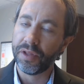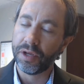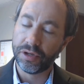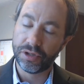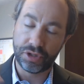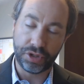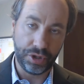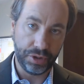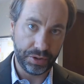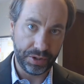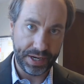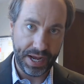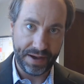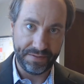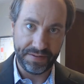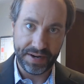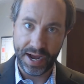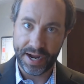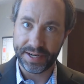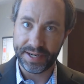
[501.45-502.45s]
So you could
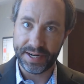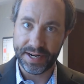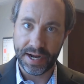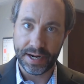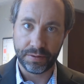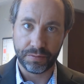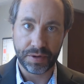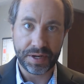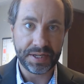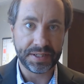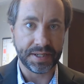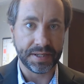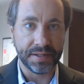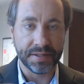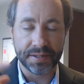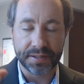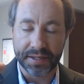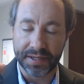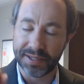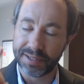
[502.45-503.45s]
have 99
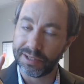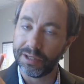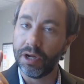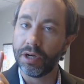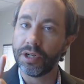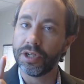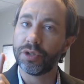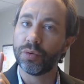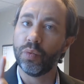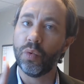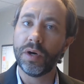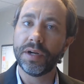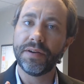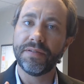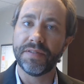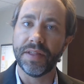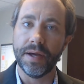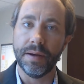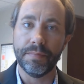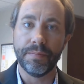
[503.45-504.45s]
reasons, and as long as one
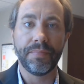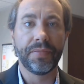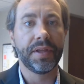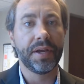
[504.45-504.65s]
of them